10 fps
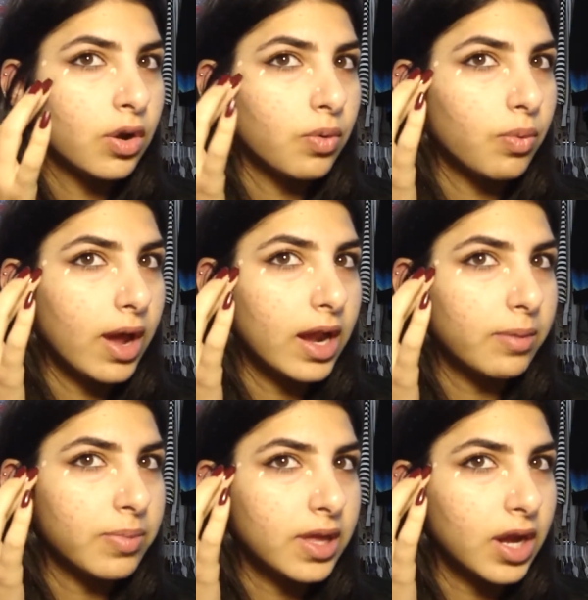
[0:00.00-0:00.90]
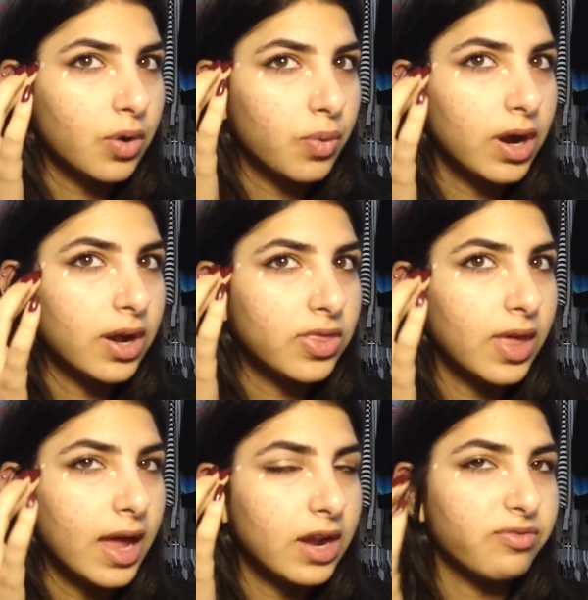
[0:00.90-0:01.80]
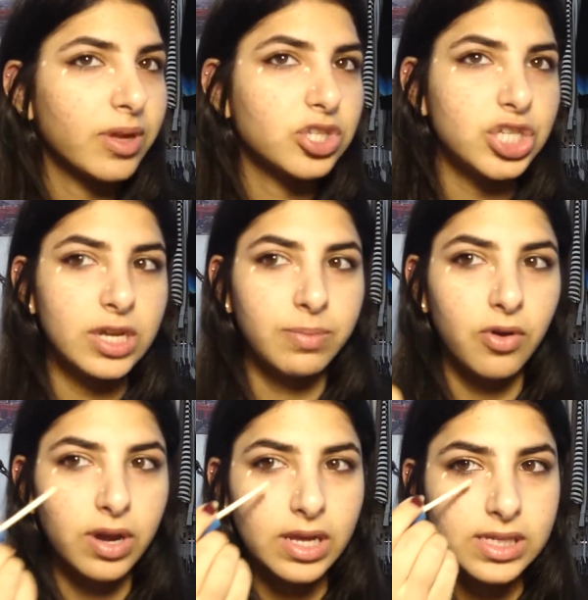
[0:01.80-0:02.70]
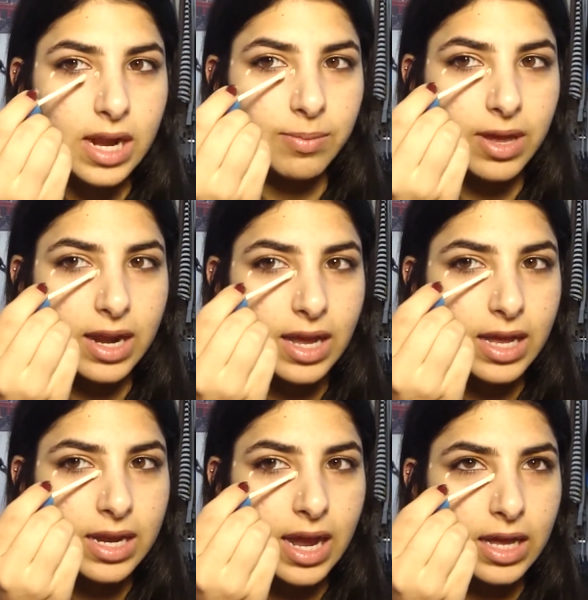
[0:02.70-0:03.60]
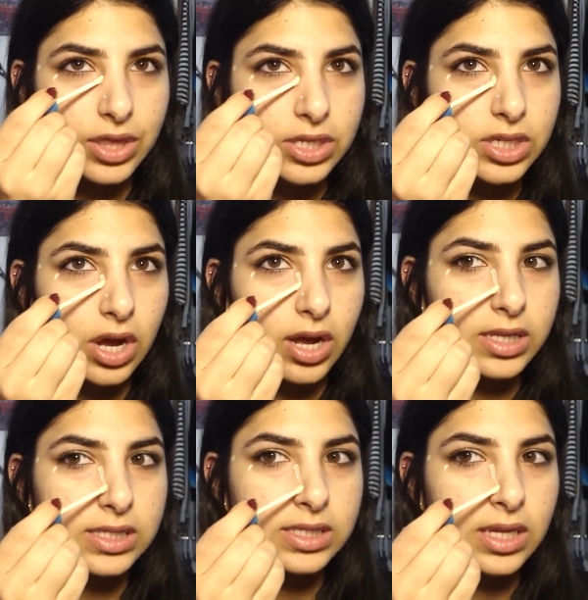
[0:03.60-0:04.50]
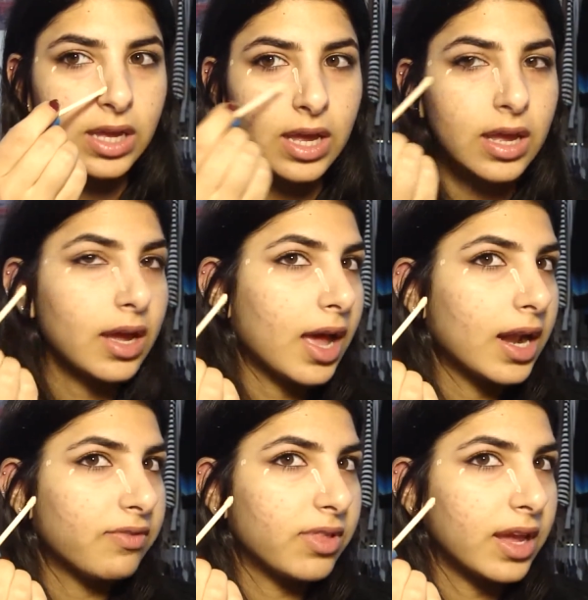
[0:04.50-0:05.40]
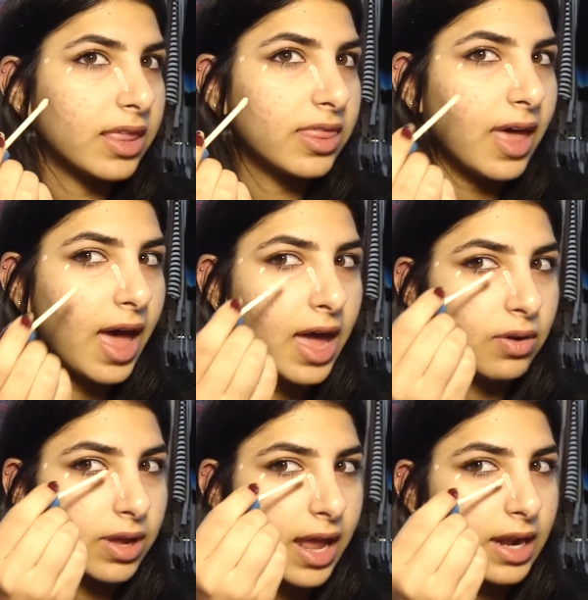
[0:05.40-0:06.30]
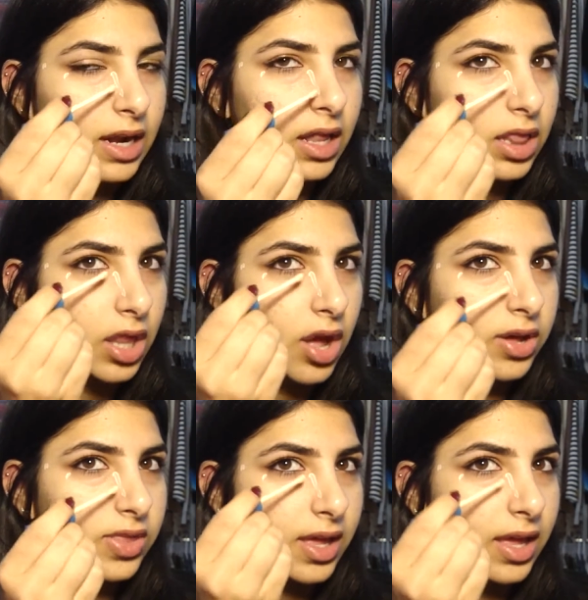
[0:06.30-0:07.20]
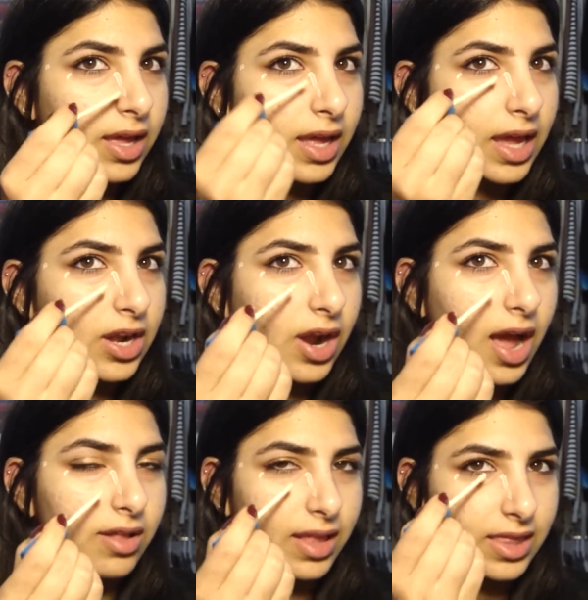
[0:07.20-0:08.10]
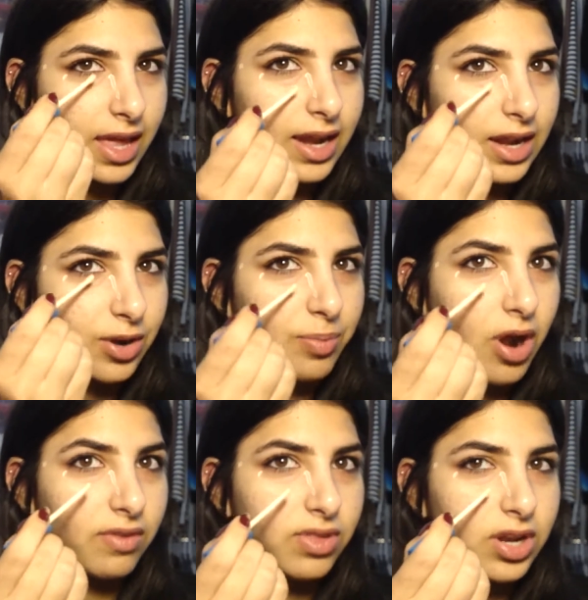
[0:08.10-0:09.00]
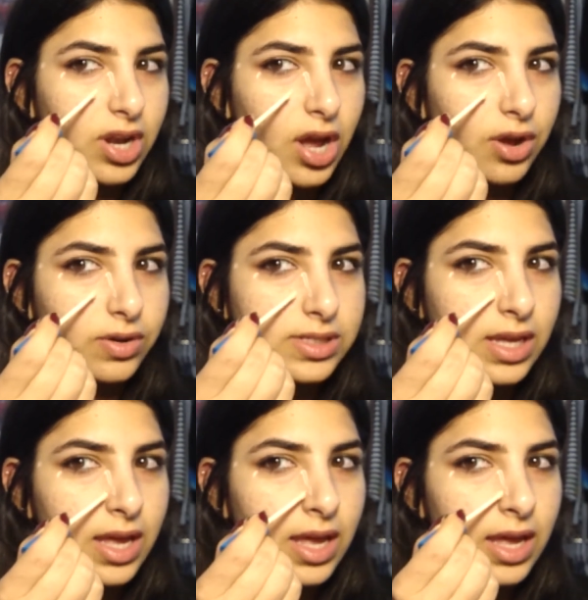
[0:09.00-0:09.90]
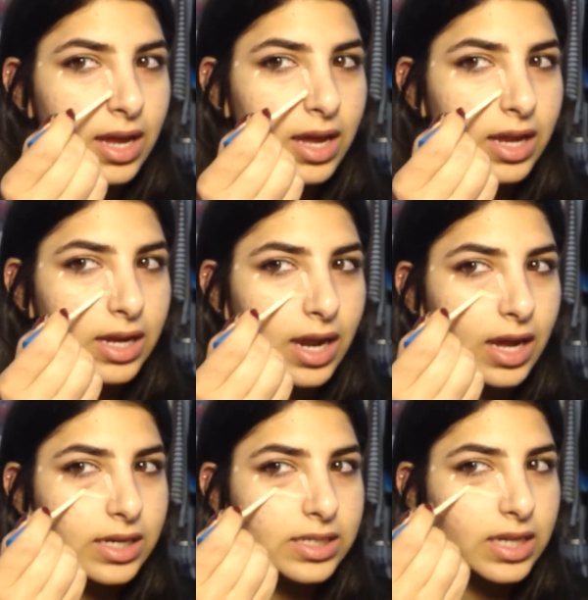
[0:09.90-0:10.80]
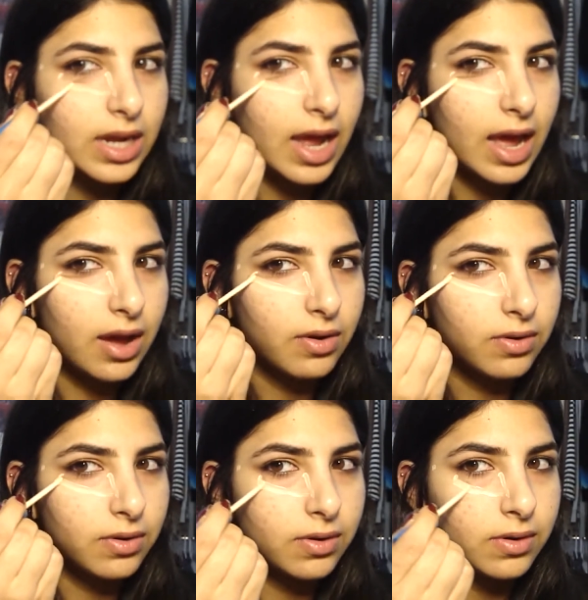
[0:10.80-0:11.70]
right up here where the end of my cheekbone is. And I'm going to connect the dots kind of like that, get it along the inner, like that inner part of the nose, connect it out.